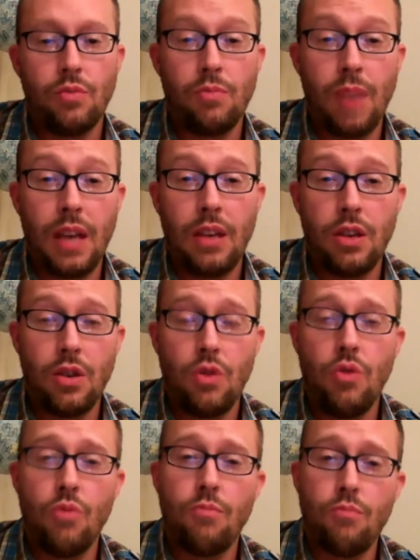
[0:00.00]
make
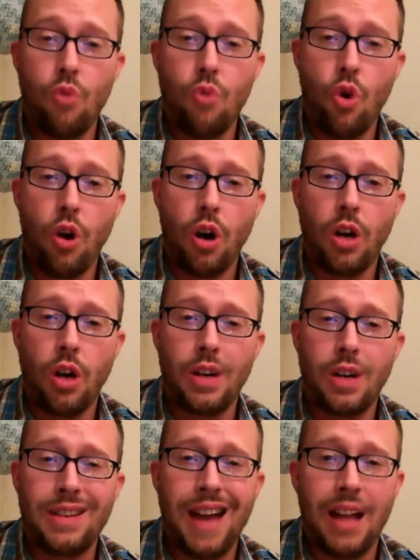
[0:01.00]
you more
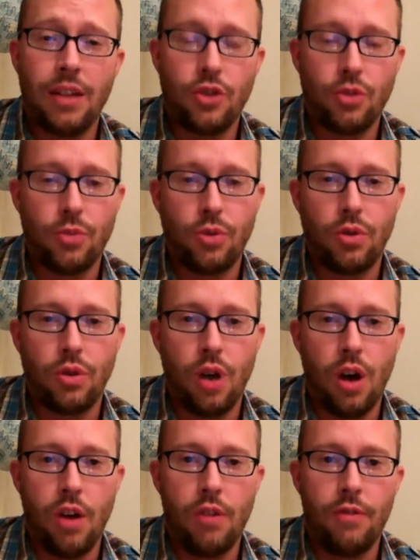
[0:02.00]
knowledgeable
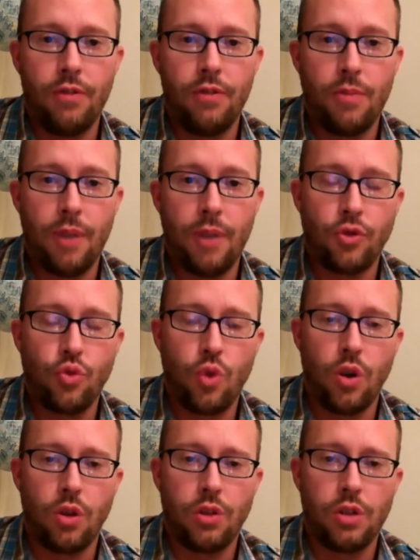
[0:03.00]
of the beverage
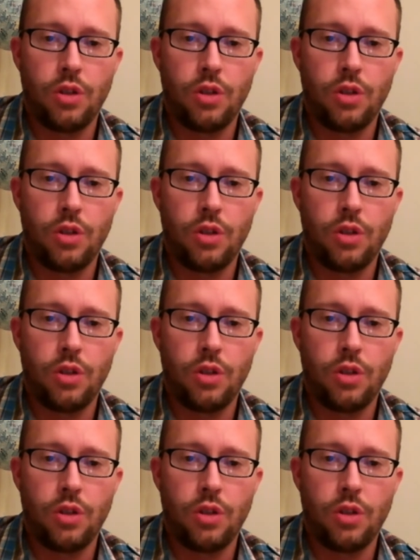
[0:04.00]
world.